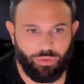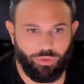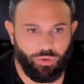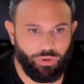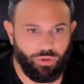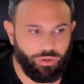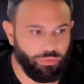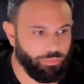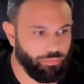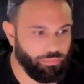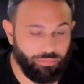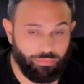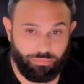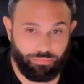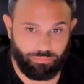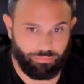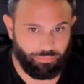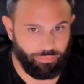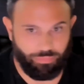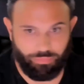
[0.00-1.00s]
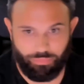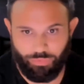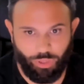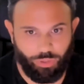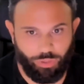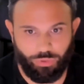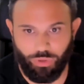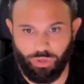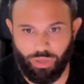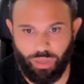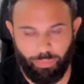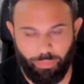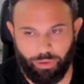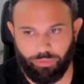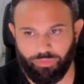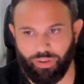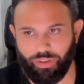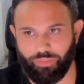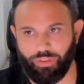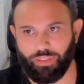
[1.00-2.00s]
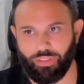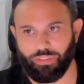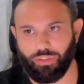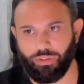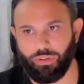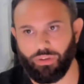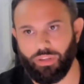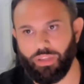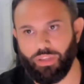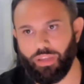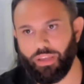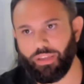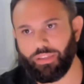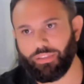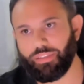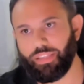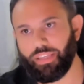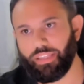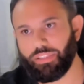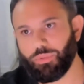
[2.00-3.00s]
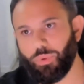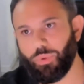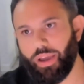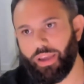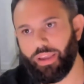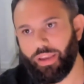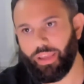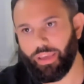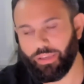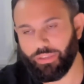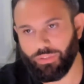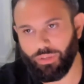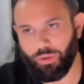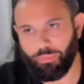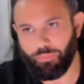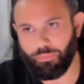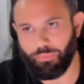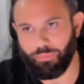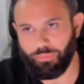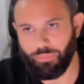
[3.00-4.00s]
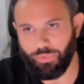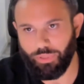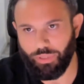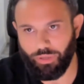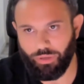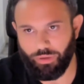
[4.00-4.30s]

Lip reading: Or not talking about 5 years ago. That's why, like some,